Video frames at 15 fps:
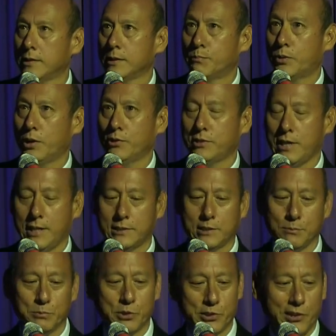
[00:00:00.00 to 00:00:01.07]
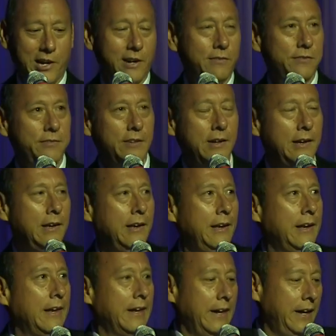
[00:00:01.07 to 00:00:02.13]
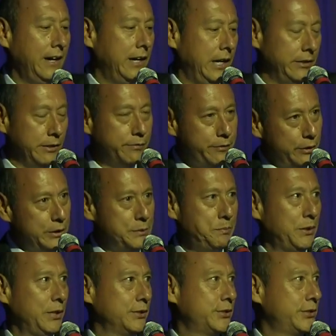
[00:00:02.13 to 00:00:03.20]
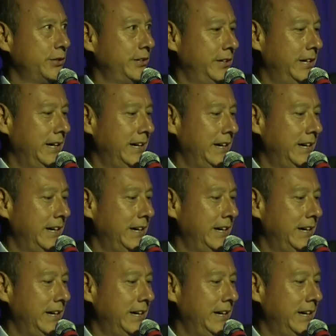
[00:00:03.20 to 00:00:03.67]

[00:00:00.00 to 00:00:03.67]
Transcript: to protest himself. Uh, on the first Pulitzer,